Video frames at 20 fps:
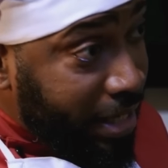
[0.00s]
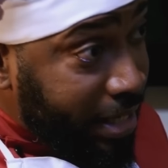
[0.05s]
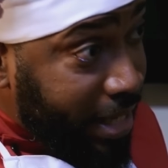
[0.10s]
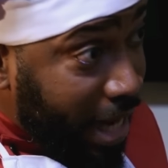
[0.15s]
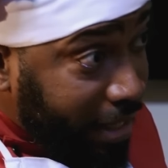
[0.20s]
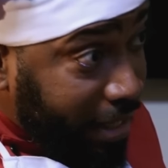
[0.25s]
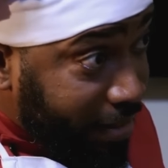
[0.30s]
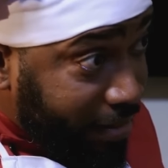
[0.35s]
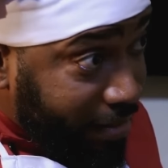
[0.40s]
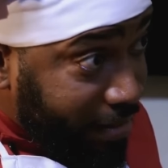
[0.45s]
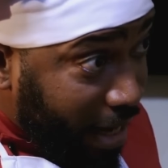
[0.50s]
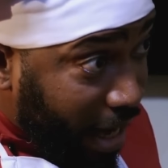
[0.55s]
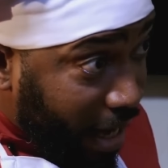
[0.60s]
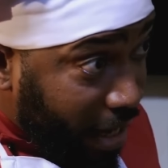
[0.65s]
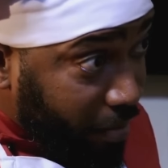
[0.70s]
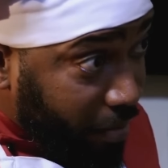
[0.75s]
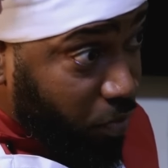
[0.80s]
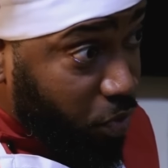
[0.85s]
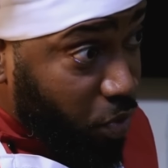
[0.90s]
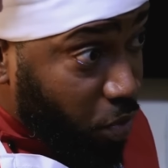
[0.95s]
Next
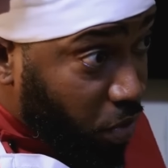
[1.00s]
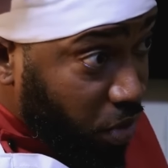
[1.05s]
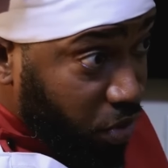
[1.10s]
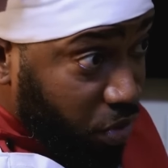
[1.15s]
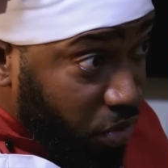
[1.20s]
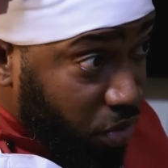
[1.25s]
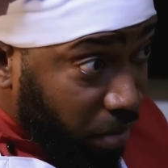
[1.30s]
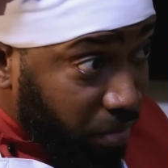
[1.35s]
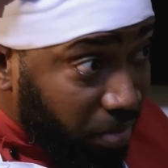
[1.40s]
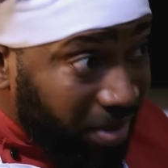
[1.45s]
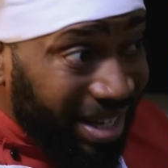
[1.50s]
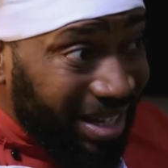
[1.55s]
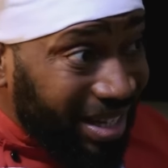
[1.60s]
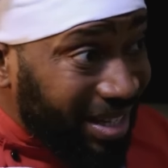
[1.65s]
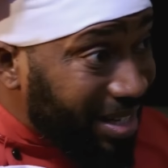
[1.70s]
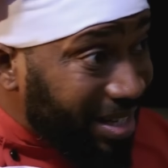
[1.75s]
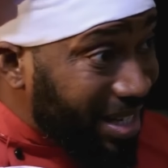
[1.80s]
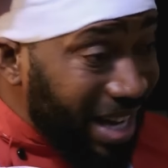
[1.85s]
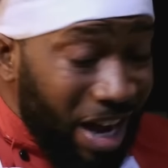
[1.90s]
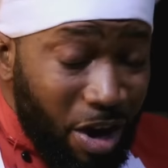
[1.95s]
time you want
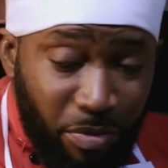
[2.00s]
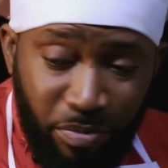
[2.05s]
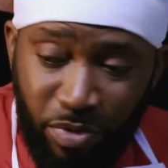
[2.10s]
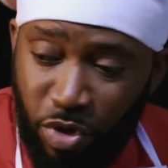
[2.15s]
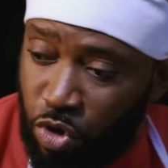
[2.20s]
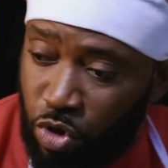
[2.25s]
something, tell